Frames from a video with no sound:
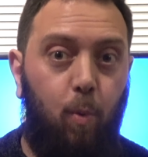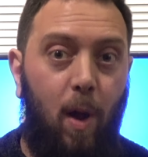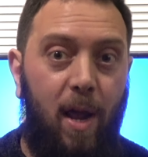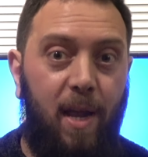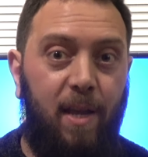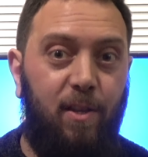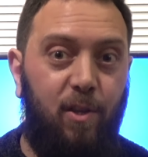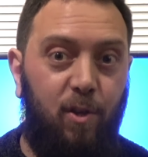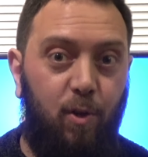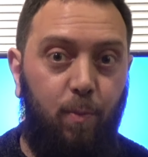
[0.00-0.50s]

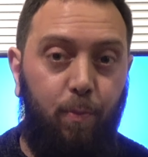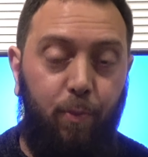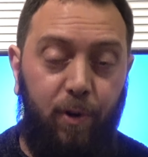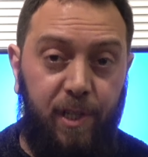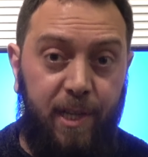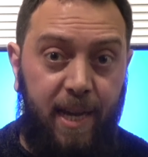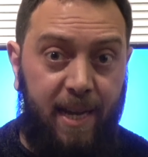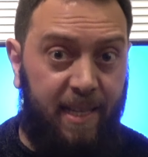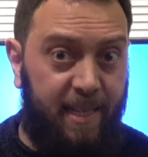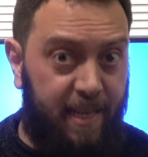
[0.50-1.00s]
way to
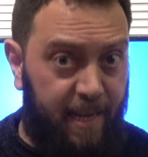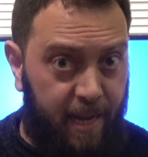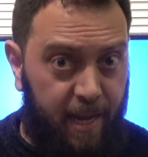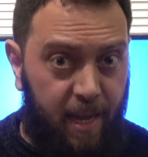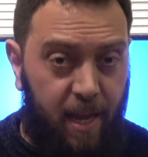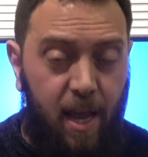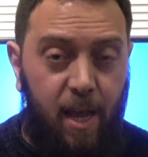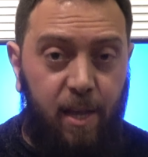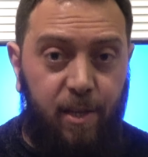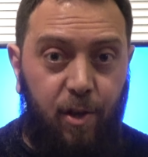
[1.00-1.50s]
project it
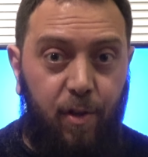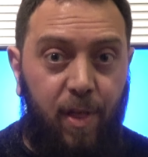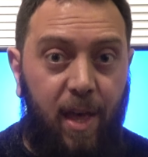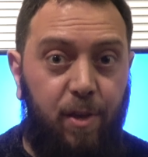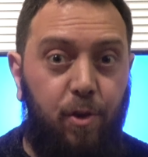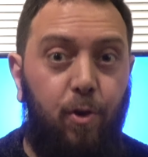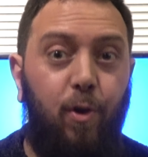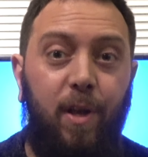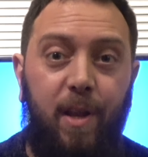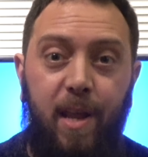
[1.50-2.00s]
so that
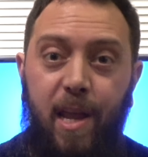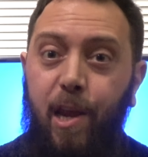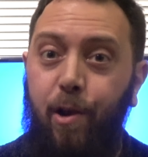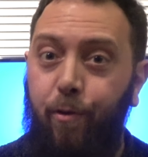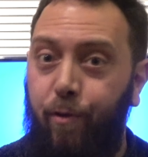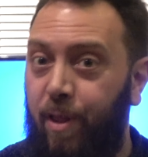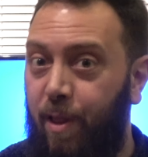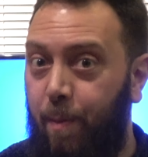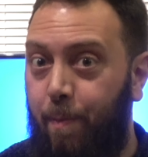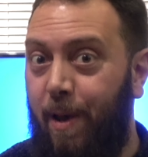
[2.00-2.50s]
you can
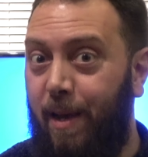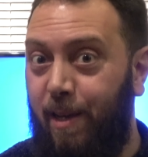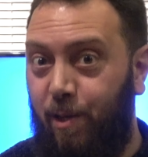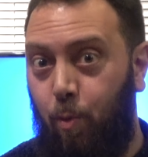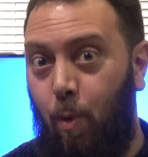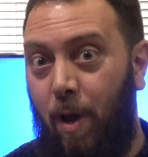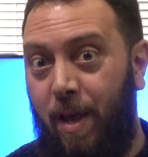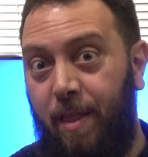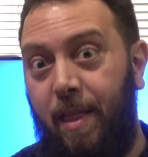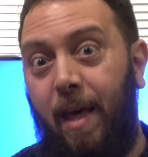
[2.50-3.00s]
hear it the
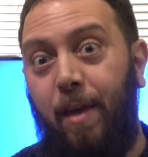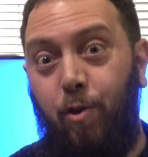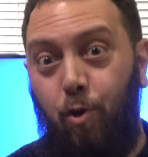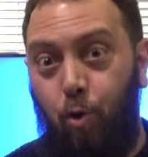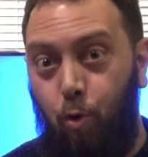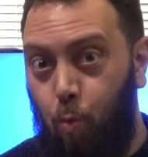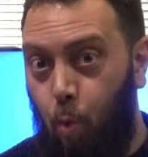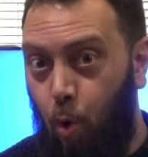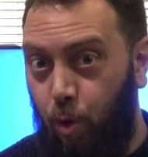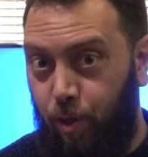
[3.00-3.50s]
best way that
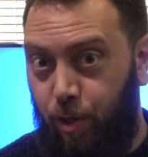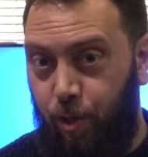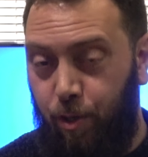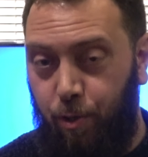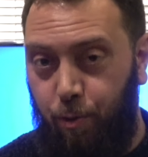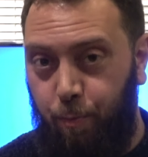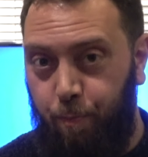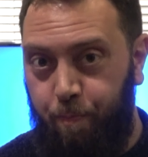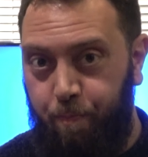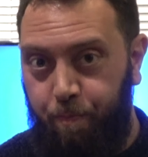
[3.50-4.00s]
you want to.